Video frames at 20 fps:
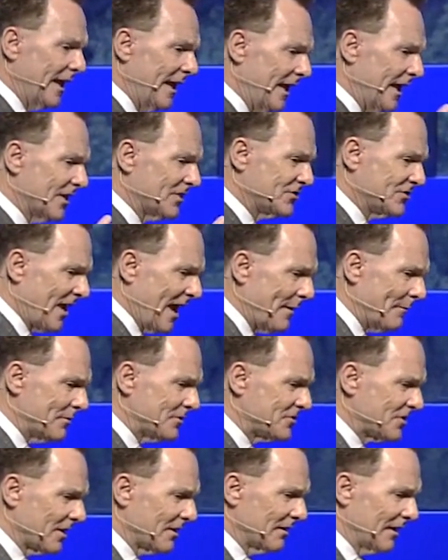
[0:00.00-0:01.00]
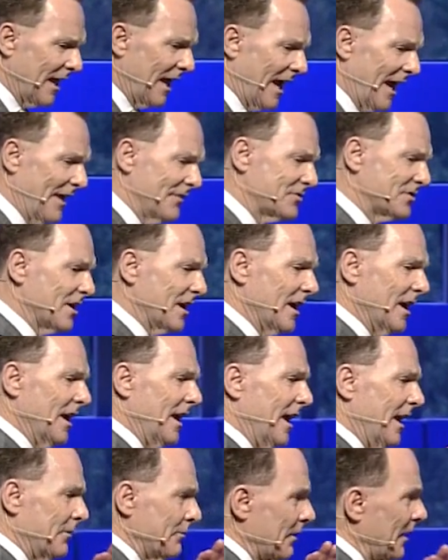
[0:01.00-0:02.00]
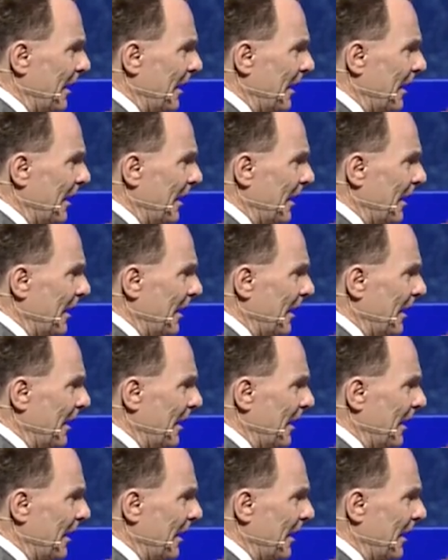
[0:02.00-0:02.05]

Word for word: He examines our lives in